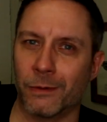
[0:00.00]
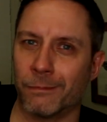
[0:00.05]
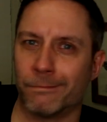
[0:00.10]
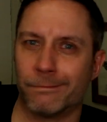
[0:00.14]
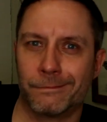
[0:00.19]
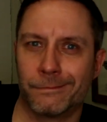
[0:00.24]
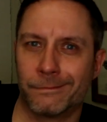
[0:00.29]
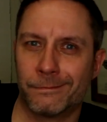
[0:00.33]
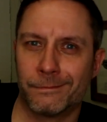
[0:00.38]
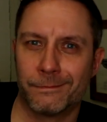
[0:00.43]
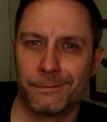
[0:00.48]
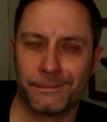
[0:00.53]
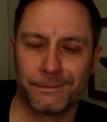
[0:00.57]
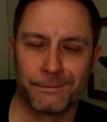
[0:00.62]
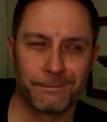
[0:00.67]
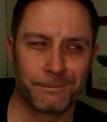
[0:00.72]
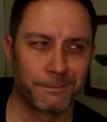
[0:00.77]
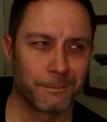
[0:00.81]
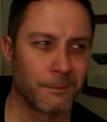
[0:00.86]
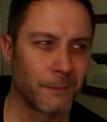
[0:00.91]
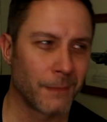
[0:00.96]
one.
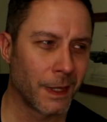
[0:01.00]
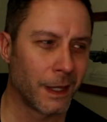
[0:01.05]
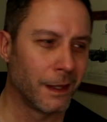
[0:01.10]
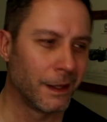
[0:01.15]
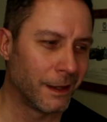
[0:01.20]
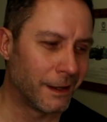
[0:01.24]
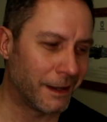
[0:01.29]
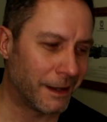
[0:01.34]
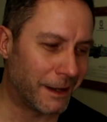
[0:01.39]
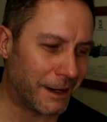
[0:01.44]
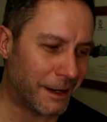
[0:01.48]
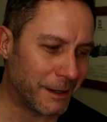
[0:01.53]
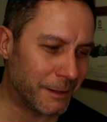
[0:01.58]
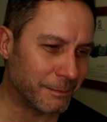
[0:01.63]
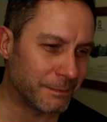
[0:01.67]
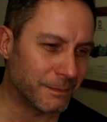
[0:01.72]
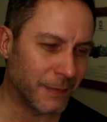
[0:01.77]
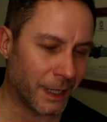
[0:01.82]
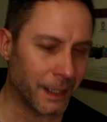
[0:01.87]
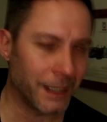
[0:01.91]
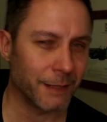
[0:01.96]
I
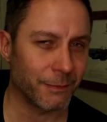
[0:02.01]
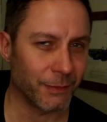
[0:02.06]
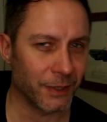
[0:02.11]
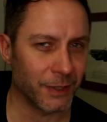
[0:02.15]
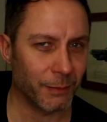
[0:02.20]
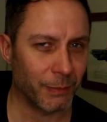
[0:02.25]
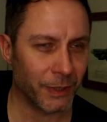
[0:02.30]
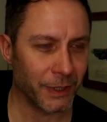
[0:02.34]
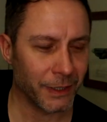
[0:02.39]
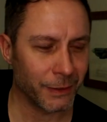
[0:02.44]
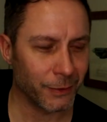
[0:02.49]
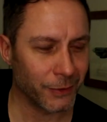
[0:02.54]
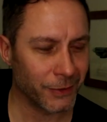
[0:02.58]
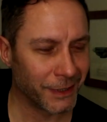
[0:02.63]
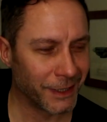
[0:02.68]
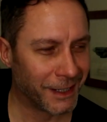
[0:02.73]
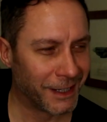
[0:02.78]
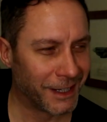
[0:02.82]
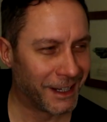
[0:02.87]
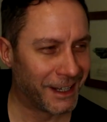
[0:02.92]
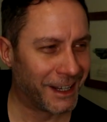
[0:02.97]
am going to buy
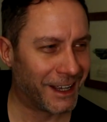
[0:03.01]
one.